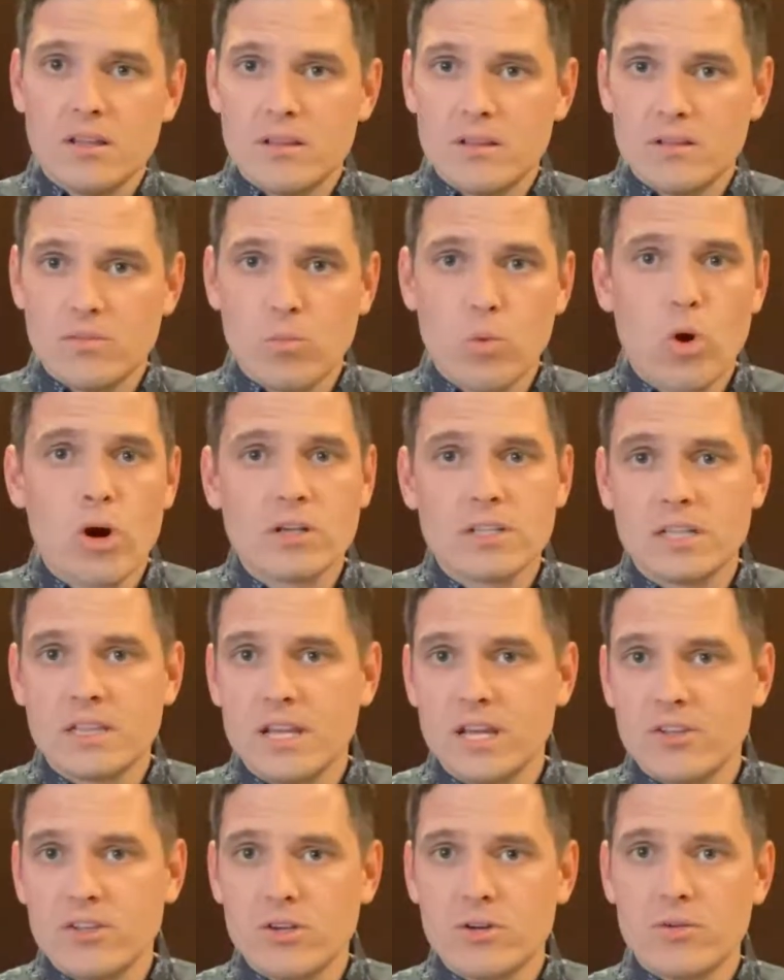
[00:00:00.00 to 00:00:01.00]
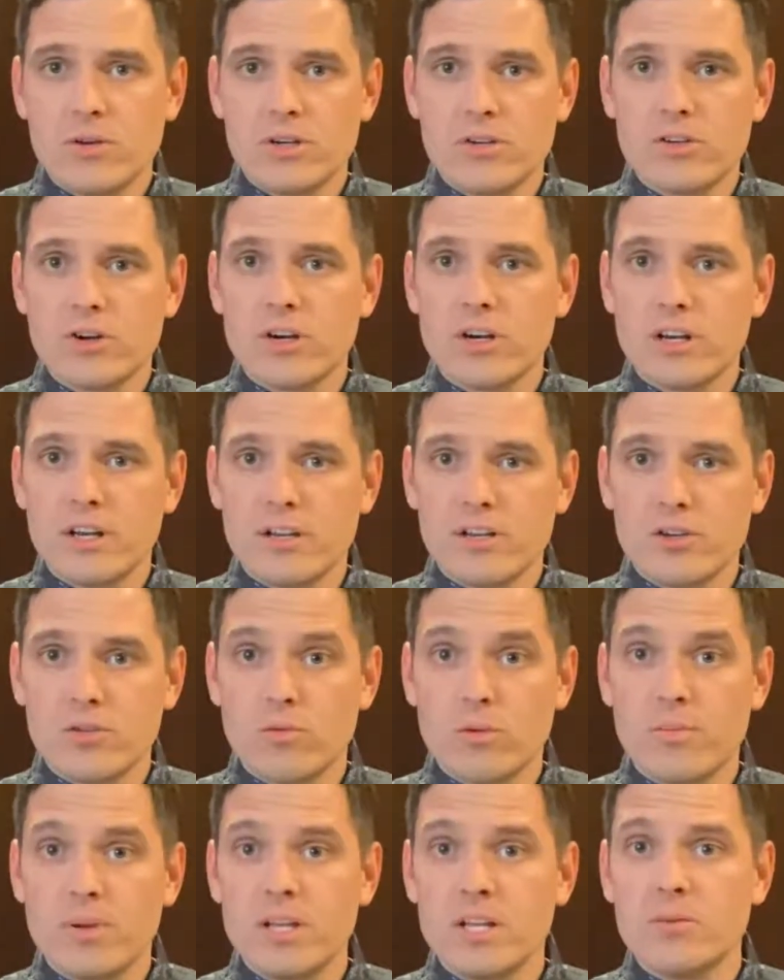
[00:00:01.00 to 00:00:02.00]
work that they do and turn it into
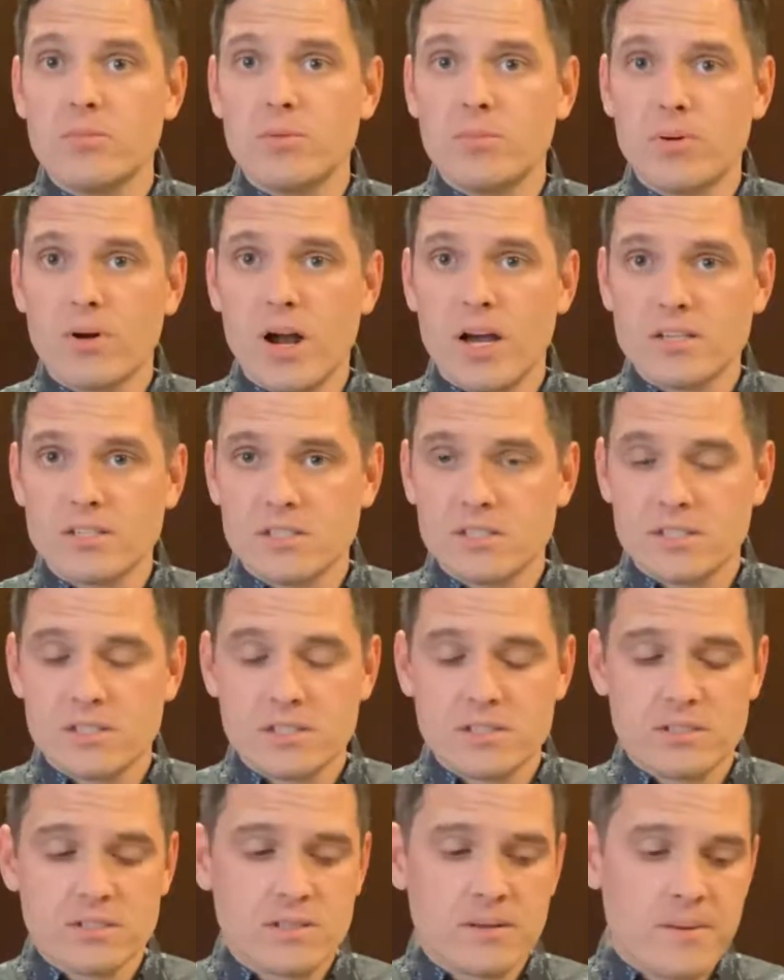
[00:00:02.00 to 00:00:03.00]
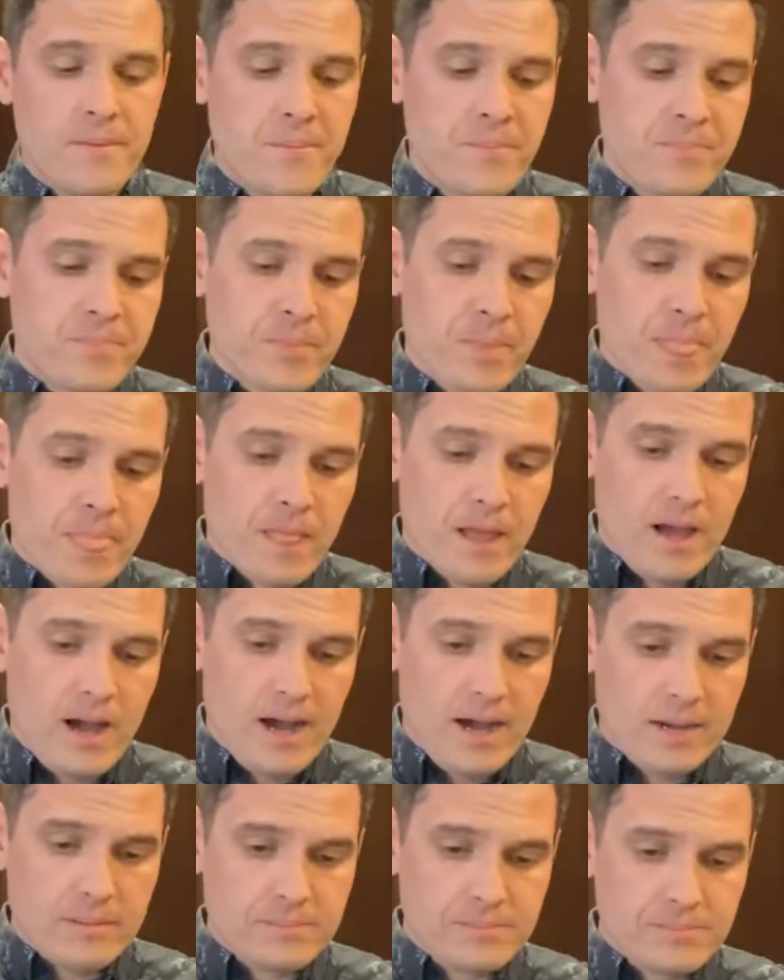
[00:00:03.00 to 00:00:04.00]
repeatable processes.
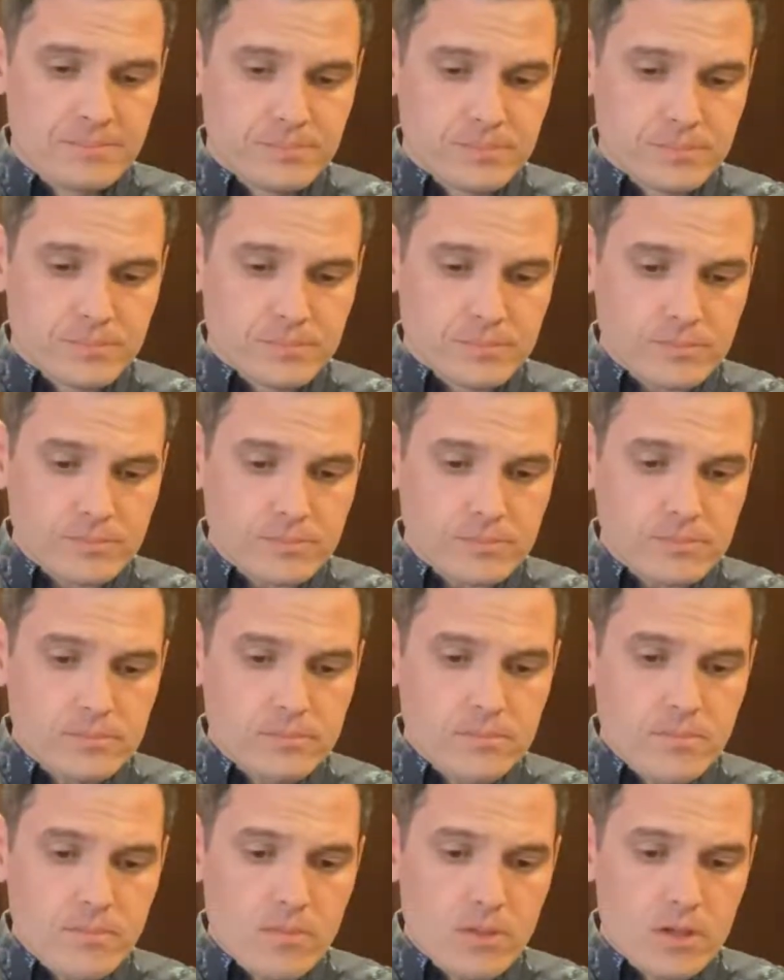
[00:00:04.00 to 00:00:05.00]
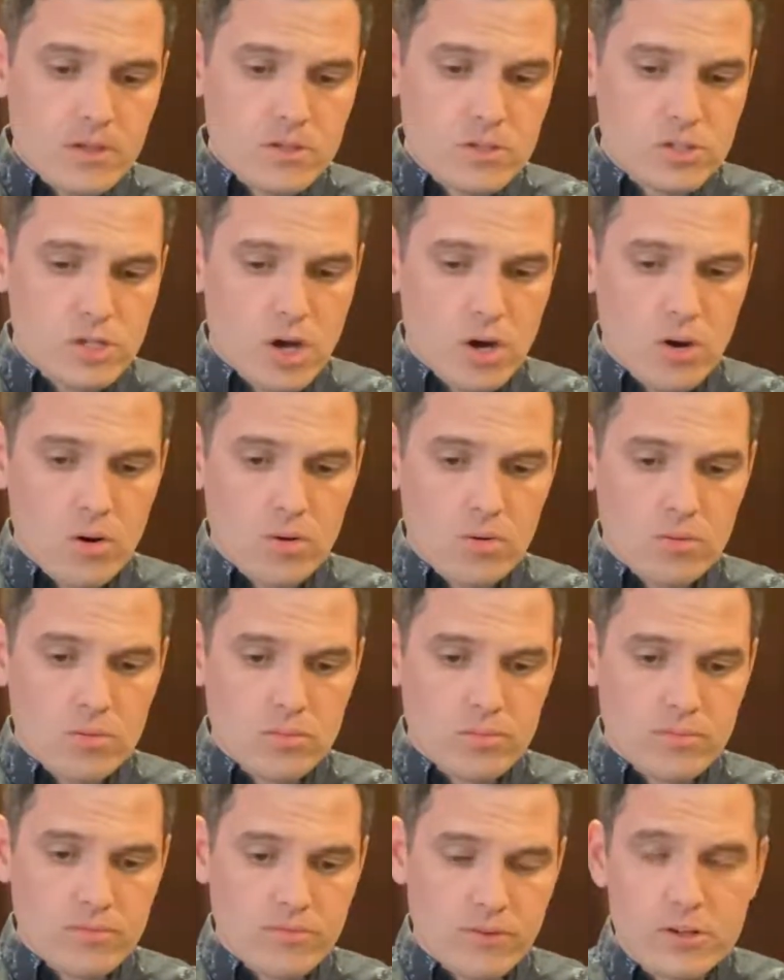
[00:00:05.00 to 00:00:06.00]
Um, so
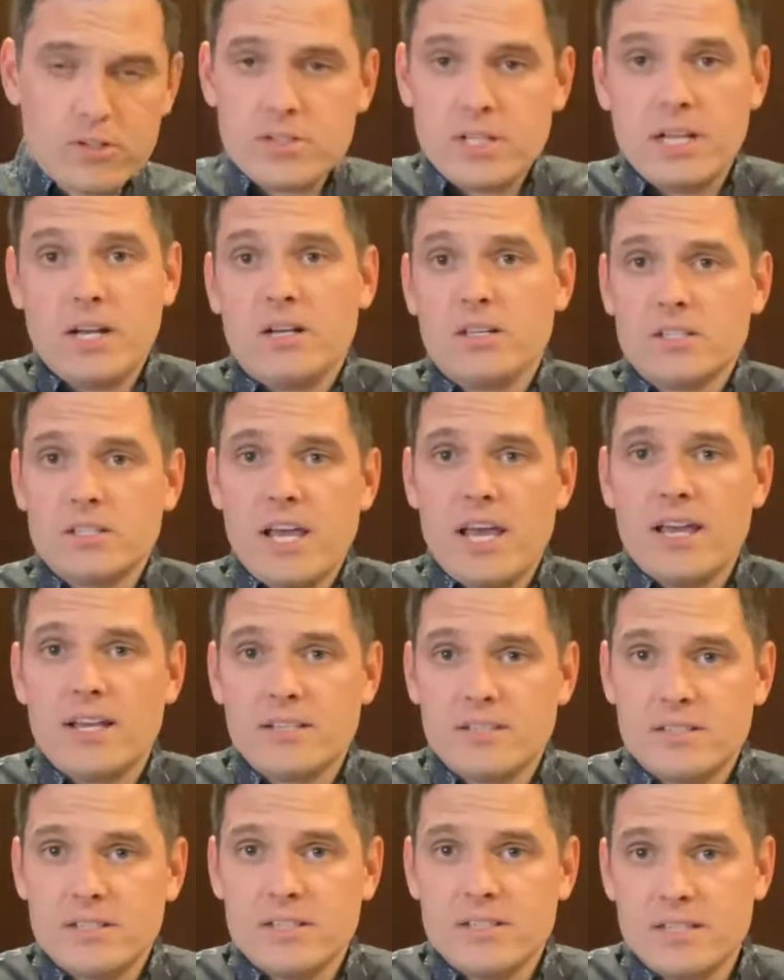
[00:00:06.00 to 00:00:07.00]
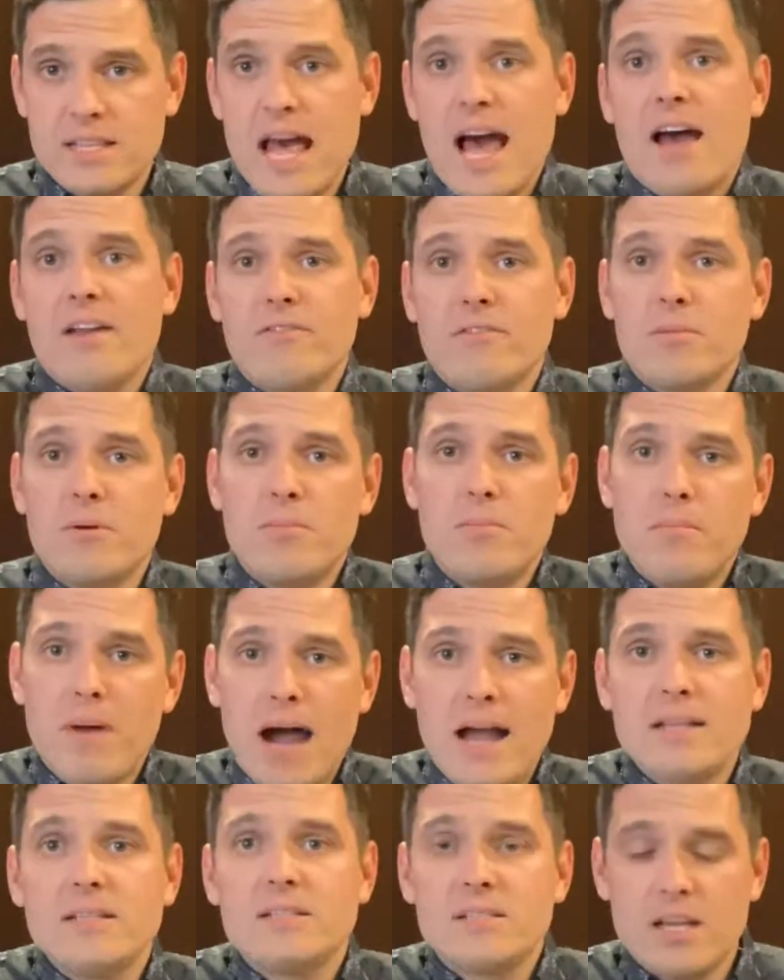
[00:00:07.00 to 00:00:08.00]
first thing I'll say is is that from a
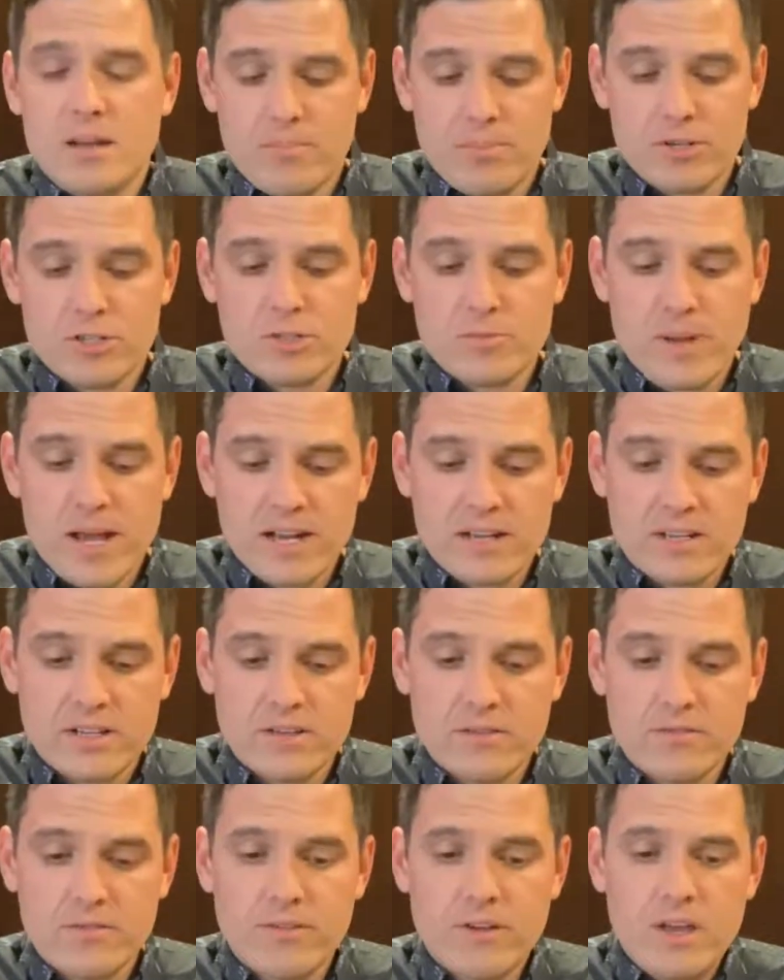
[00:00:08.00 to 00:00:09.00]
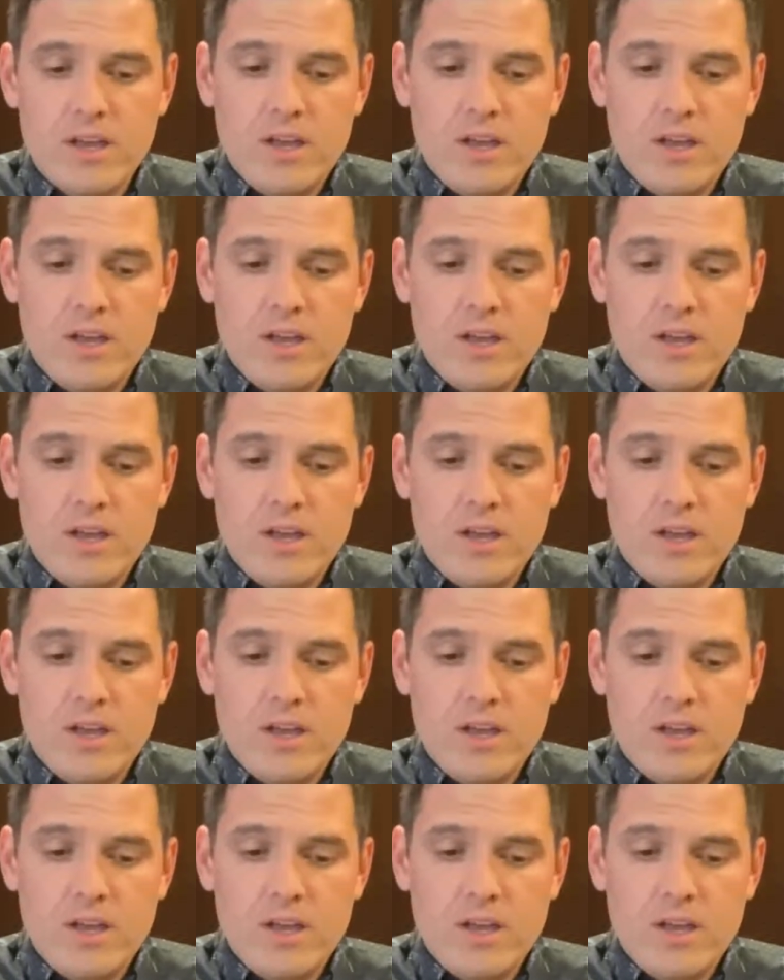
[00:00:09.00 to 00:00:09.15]
mindset perspective,